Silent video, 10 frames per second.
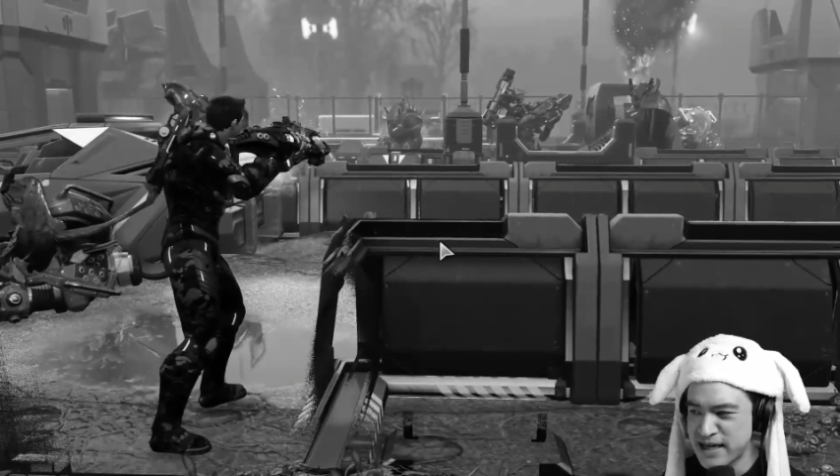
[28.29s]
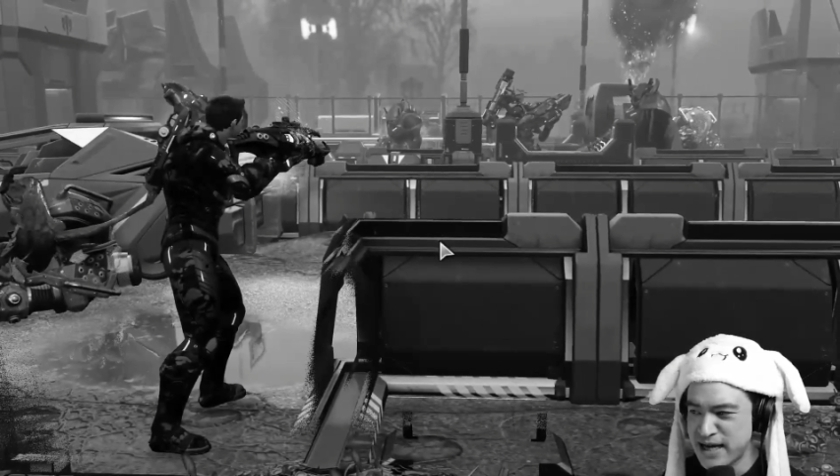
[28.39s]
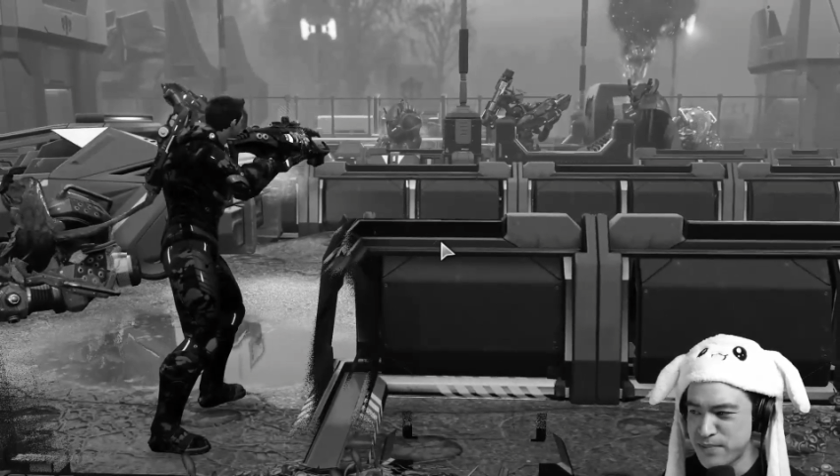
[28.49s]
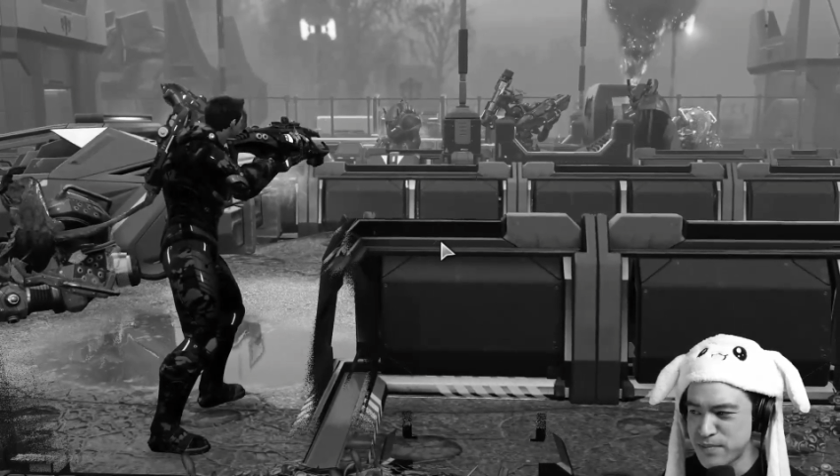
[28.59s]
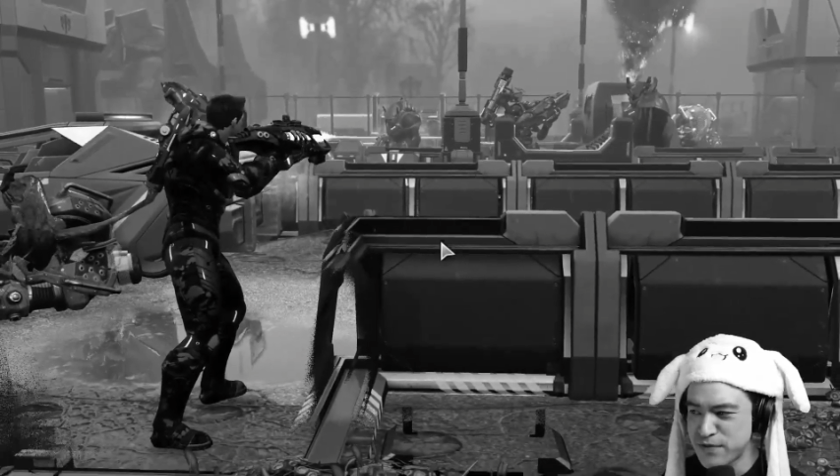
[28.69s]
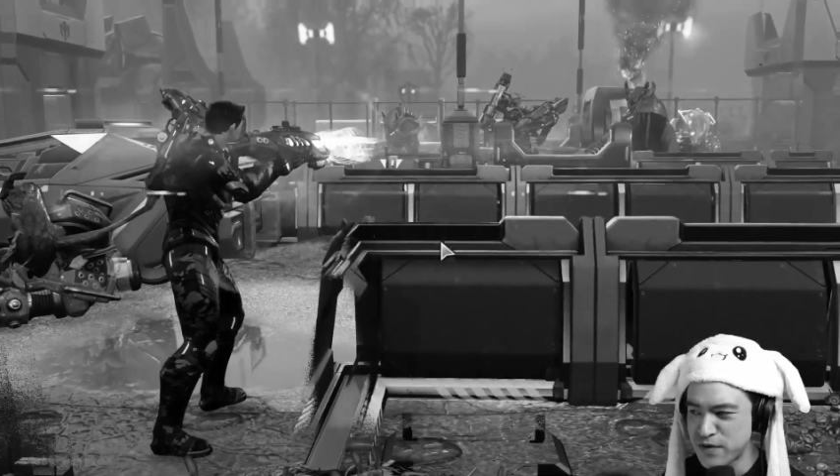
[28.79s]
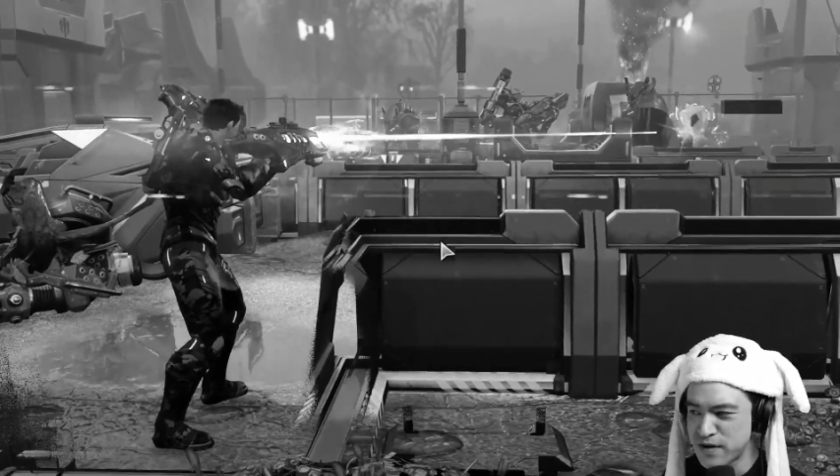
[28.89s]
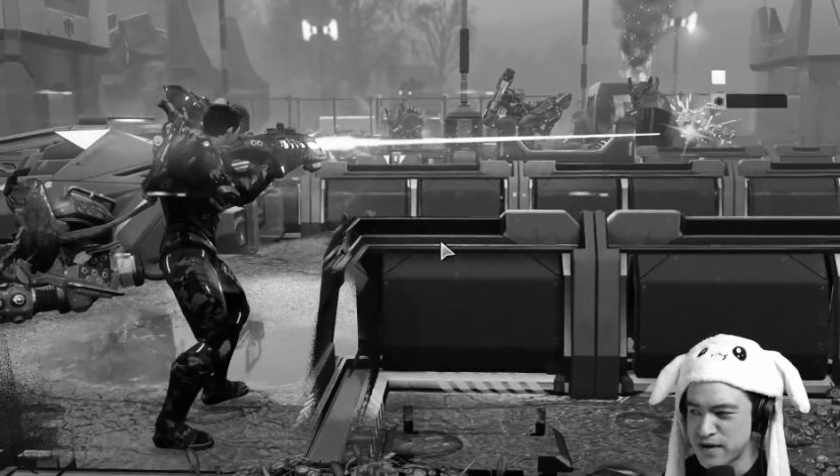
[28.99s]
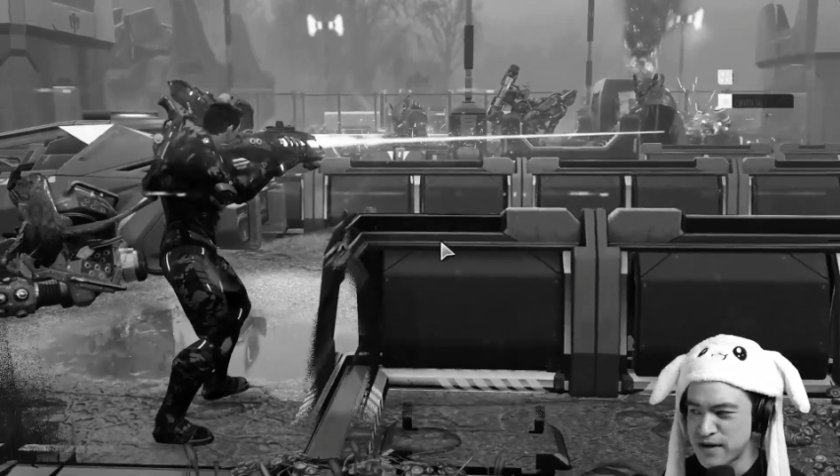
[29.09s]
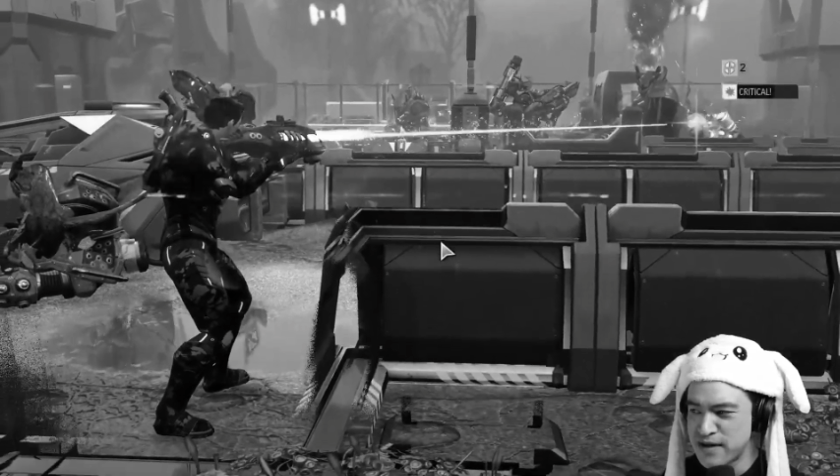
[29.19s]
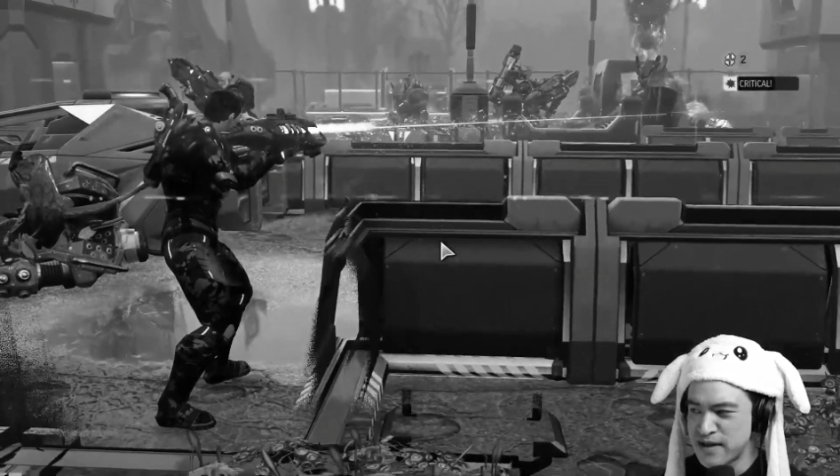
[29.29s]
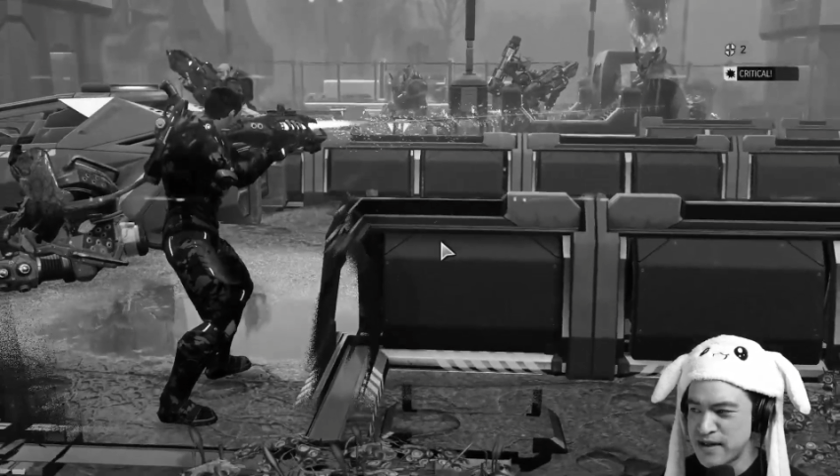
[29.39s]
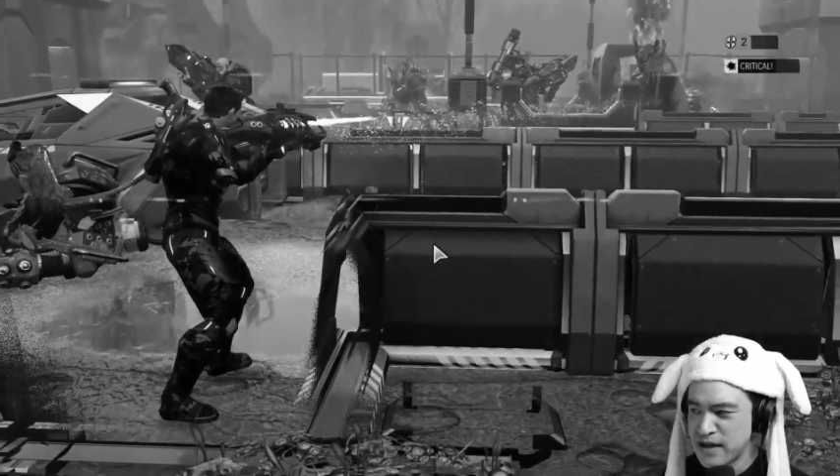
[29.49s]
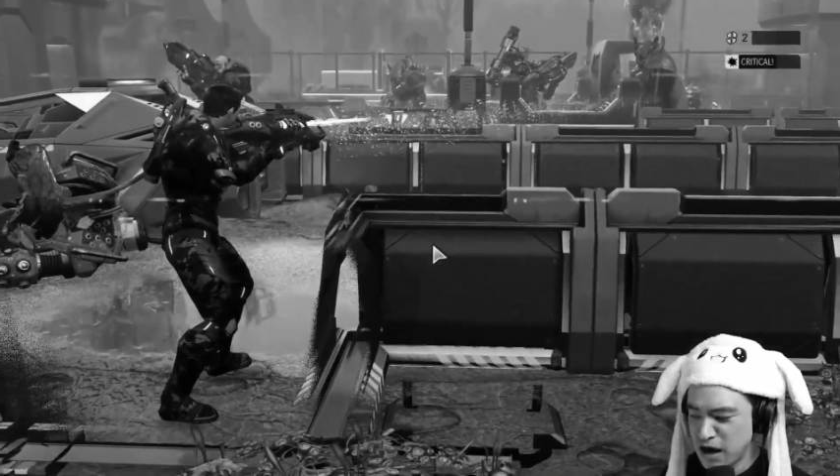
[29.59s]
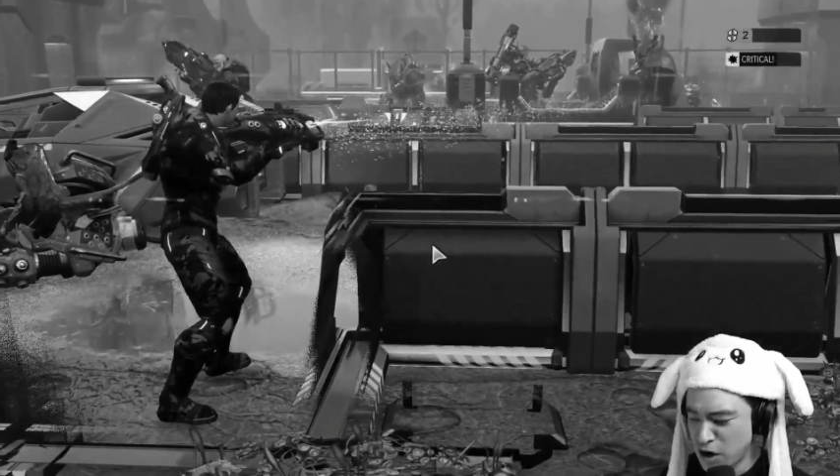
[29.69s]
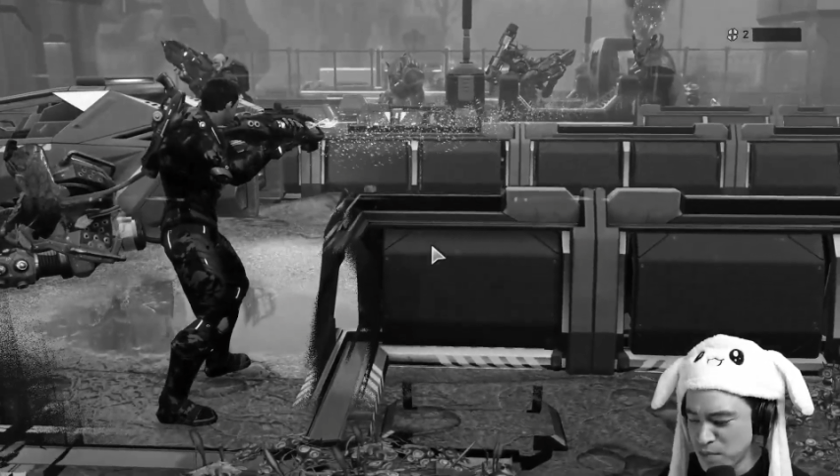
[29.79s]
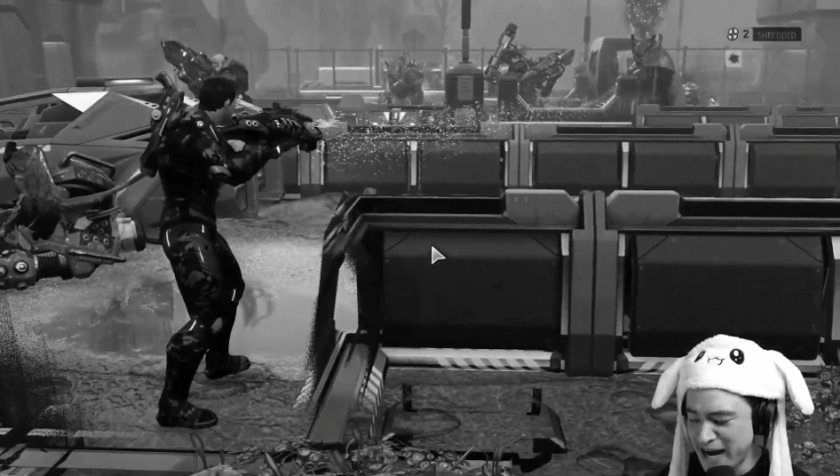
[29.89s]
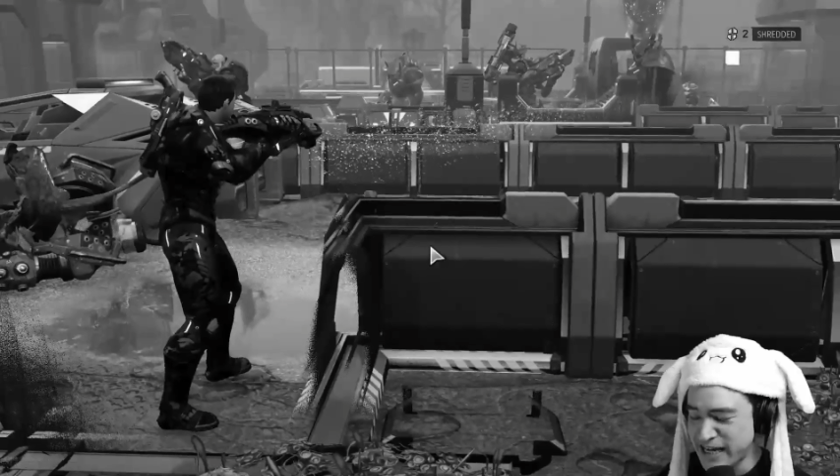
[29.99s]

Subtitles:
that happen before. Oh my